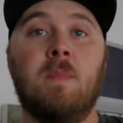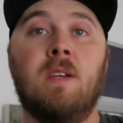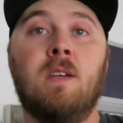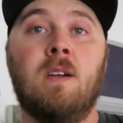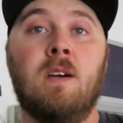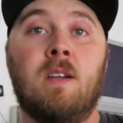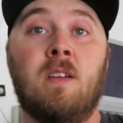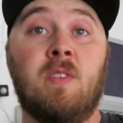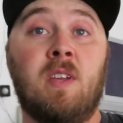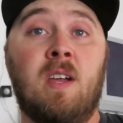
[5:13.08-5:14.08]
me get
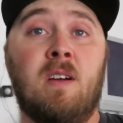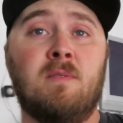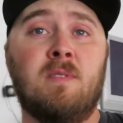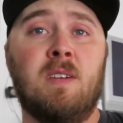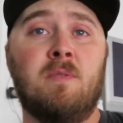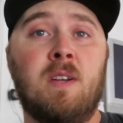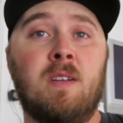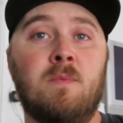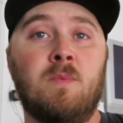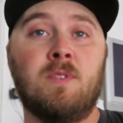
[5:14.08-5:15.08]
everything out and get
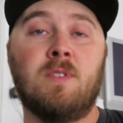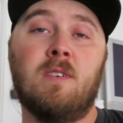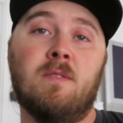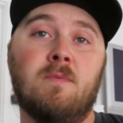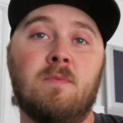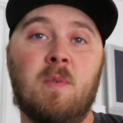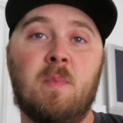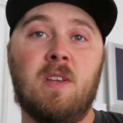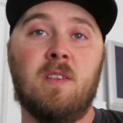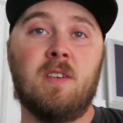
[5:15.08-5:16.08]
ready, and we'll start
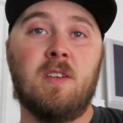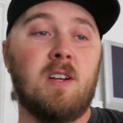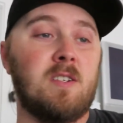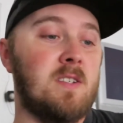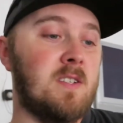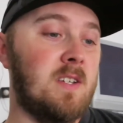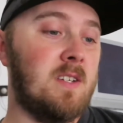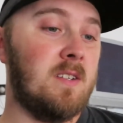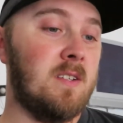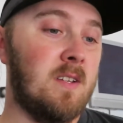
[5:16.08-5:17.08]
ripping into the Dodge and see